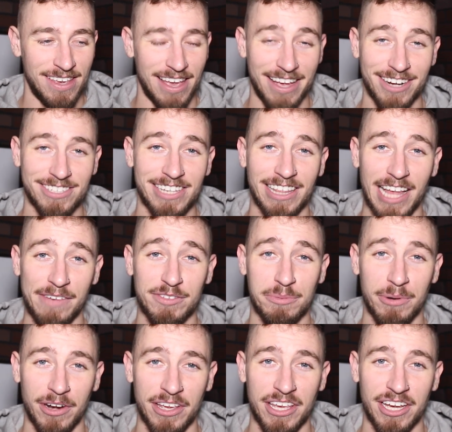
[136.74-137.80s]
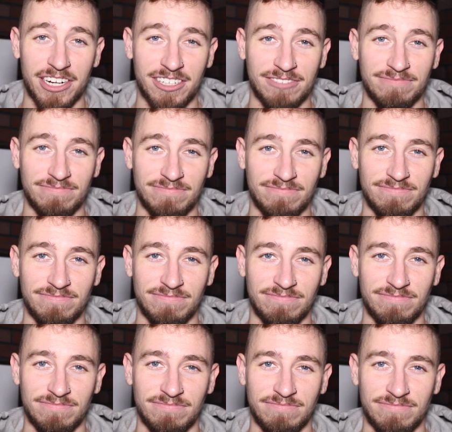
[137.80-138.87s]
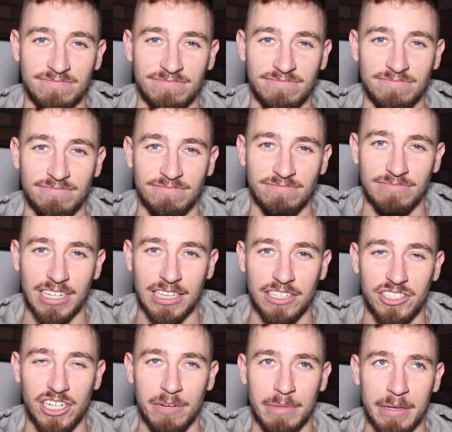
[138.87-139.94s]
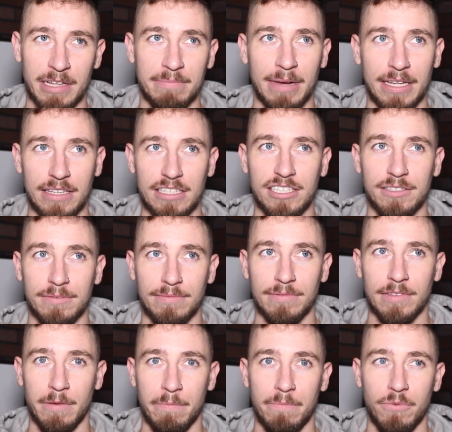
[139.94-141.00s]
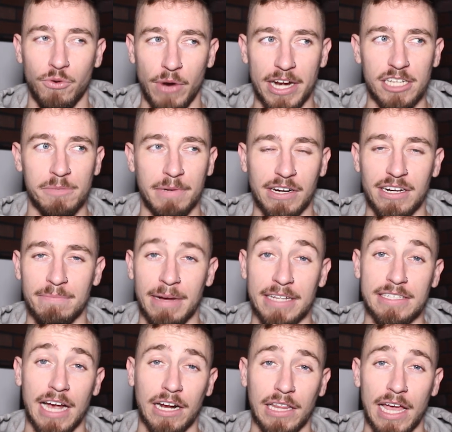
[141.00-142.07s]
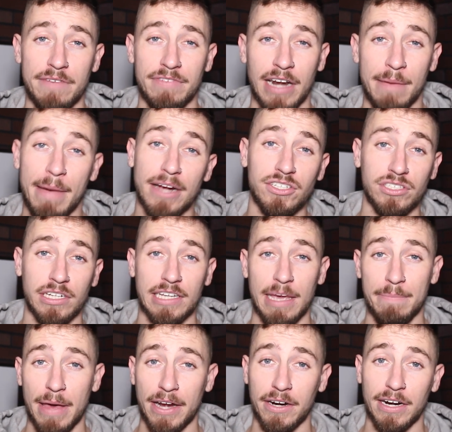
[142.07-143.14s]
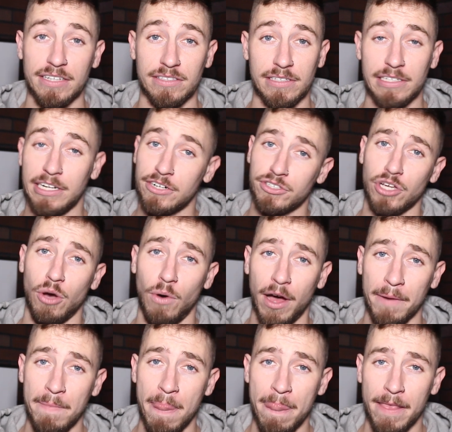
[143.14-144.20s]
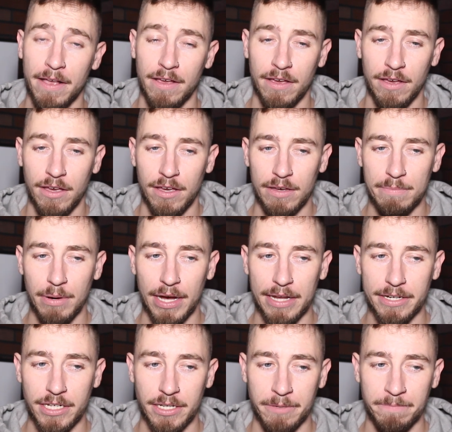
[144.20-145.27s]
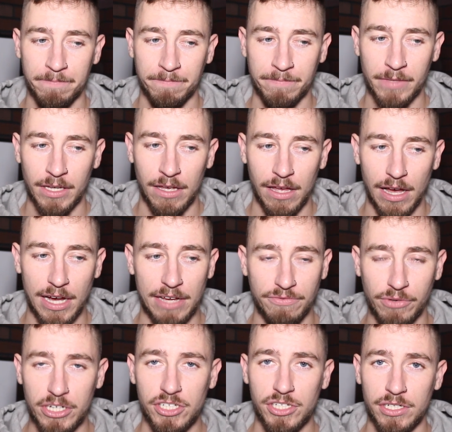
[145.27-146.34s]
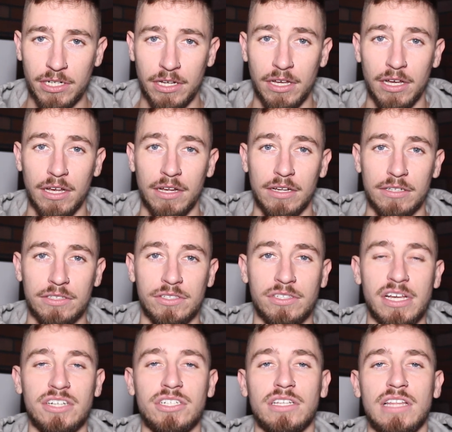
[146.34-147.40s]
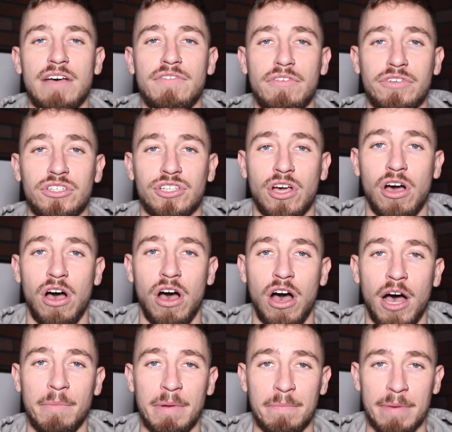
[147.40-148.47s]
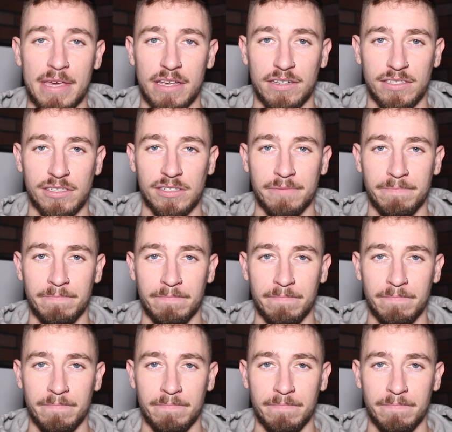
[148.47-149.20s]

I gotta say life's pretty good. Like legitimately, this is the greatest period of my entire life, and I'm not just gonna get better as years go on, but I've reached such a level of just calm and peace.